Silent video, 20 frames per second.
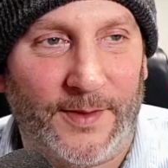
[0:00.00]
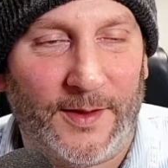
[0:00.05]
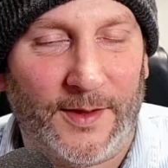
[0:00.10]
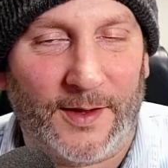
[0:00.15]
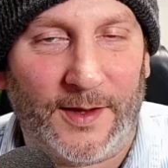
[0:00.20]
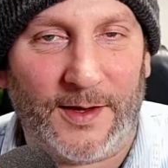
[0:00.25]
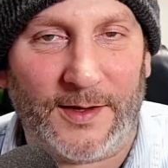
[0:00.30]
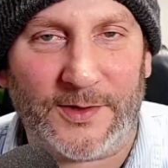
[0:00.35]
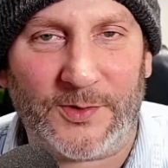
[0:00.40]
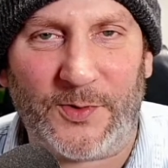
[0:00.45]

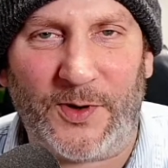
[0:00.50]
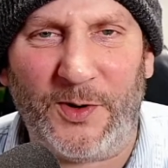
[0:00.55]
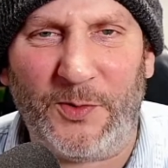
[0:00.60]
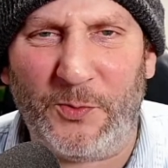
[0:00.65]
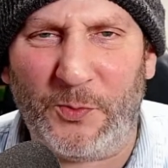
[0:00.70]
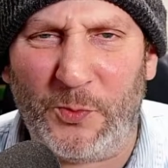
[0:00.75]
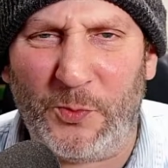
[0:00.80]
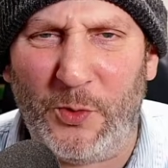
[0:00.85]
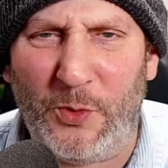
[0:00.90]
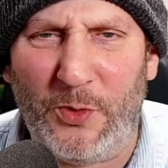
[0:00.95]
It's quite
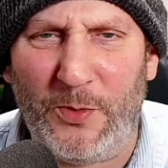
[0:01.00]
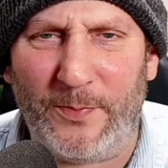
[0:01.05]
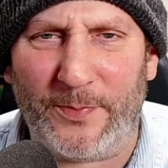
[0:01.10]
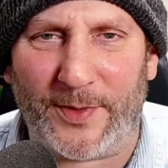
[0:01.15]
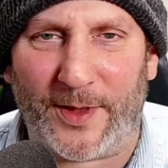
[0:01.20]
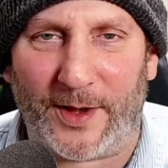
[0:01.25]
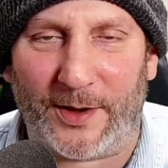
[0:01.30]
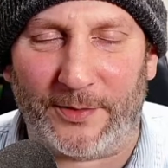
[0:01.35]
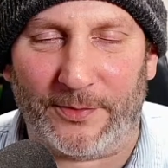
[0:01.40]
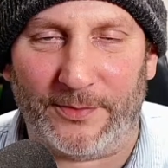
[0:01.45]
warm
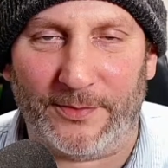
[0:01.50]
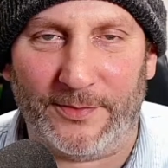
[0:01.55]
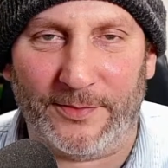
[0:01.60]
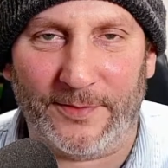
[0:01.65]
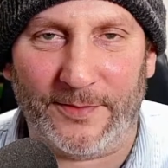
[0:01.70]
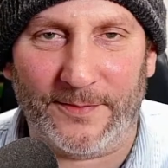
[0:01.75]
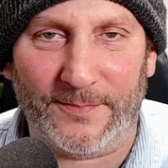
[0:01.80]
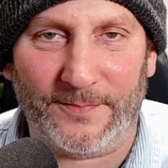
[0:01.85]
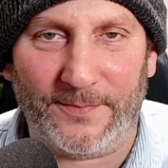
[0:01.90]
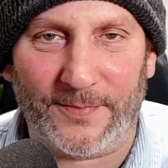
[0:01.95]
though.
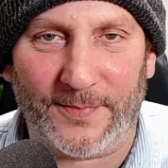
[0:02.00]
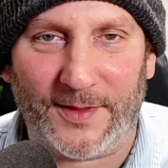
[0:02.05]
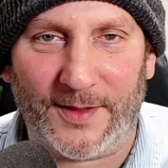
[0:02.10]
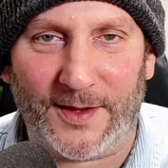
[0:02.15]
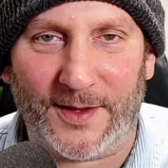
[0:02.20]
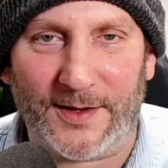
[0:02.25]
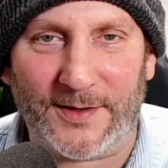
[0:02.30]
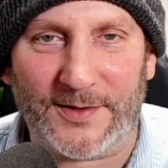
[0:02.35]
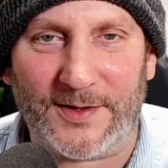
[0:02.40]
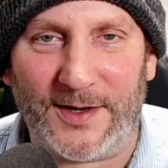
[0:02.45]

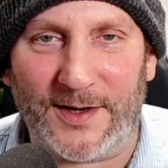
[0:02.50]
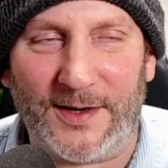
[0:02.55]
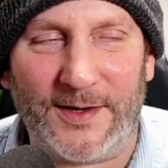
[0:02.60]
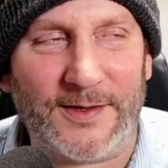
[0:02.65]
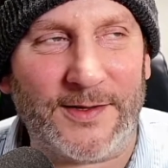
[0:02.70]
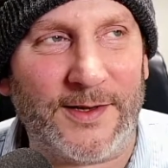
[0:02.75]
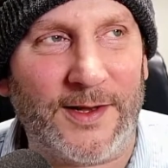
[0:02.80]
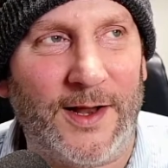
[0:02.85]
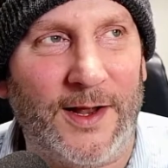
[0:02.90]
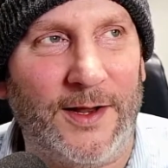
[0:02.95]
It's
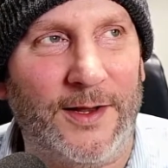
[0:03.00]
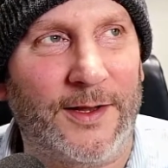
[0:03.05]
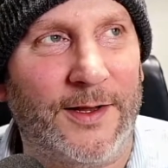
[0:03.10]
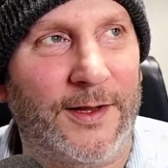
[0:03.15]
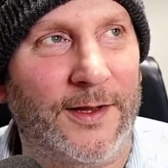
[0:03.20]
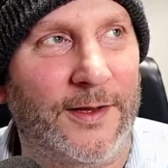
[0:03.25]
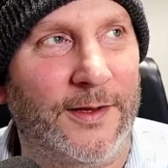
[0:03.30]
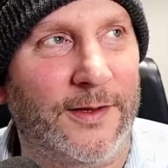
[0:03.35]
like